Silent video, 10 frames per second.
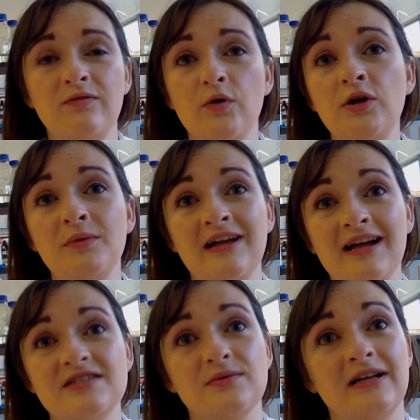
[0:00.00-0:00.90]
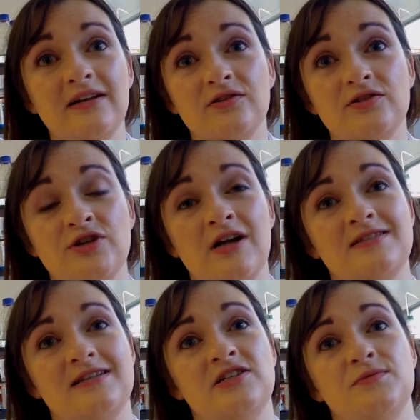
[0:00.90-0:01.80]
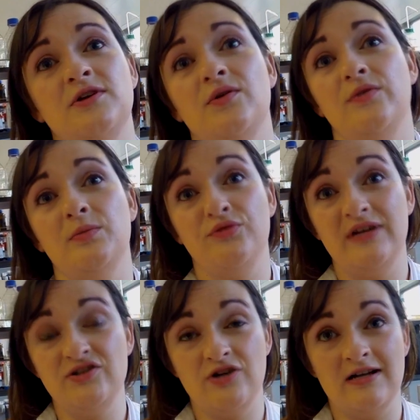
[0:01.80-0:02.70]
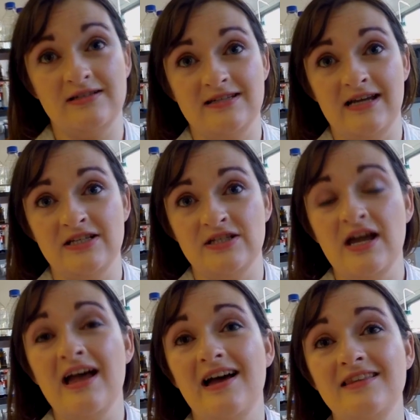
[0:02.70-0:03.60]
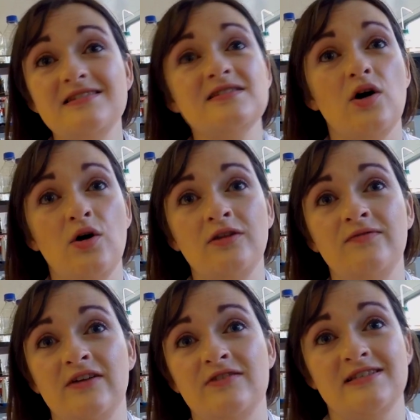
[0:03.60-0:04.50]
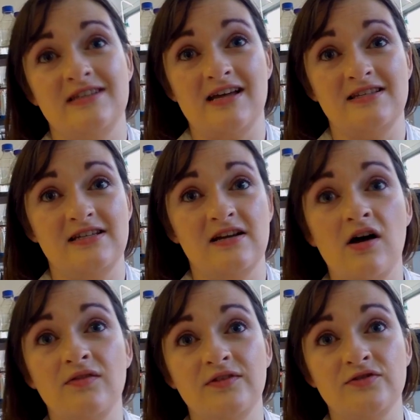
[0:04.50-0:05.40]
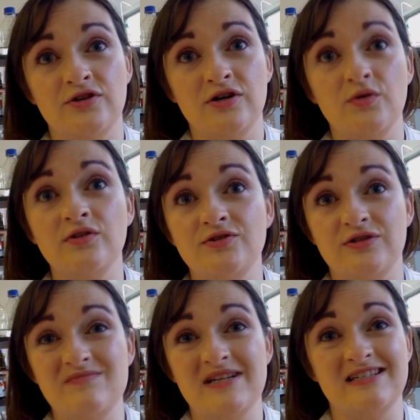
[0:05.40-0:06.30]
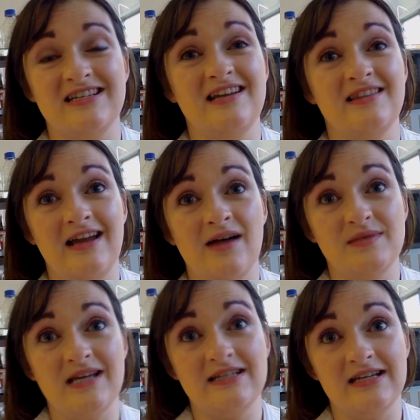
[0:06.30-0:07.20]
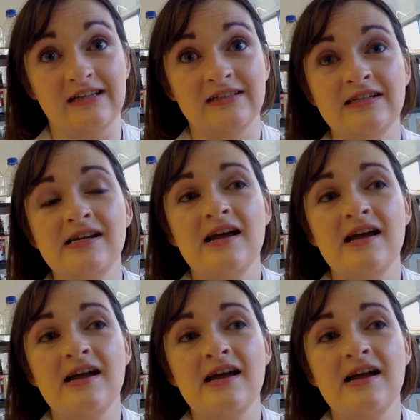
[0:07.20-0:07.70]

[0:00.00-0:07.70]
Before you would get to a clinical trial stage, you would go through a pre-trial stage, and this is all the vigorous testing of the drug or the treatment in the lab setting.